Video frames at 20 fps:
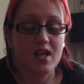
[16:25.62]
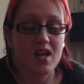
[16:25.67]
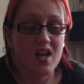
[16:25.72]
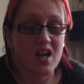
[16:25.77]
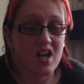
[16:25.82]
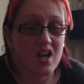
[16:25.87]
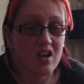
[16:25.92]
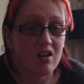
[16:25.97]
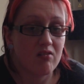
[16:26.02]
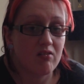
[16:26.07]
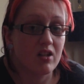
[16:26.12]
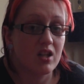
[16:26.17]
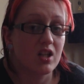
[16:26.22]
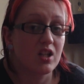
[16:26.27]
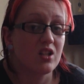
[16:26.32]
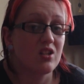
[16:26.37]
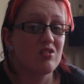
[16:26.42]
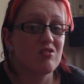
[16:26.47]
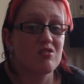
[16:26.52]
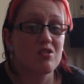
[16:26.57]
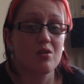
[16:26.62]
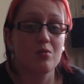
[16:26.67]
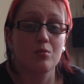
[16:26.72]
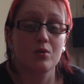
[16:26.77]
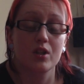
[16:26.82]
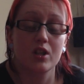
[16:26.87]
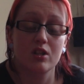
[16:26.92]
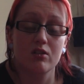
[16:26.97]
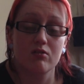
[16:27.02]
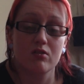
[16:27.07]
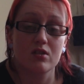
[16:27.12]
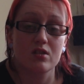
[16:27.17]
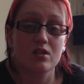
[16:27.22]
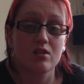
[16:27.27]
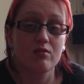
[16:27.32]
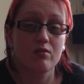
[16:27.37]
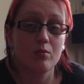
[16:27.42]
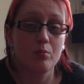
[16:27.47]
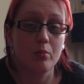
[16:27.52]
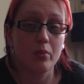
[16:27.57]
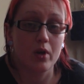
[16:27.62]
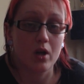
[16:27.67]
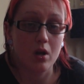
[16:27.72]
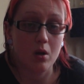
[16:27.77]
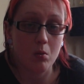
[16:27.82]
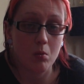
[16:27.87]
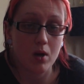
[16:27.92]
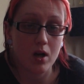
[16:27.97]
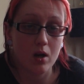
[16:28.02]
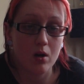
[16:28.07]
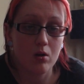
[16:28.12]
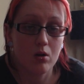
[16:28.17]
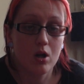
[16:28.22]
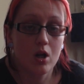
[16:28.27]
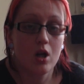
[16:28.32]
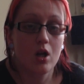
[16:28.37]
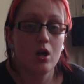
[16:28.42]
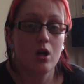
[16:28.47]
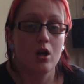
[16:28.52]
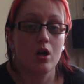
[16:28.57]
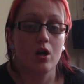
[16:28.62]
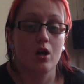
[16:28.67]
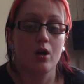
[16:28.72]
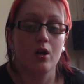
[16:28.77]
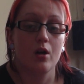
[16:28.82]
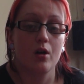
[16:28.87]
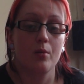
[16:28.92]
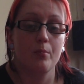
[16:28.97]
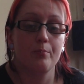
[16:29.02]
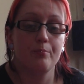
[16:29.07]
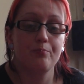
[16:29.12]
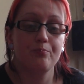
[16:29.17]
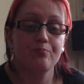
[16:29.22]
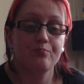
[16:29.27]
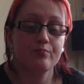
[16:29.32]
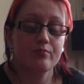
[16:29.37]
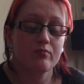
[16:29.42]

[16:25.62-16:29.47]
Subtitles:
tearing, you don't want to give yourself a blowout, and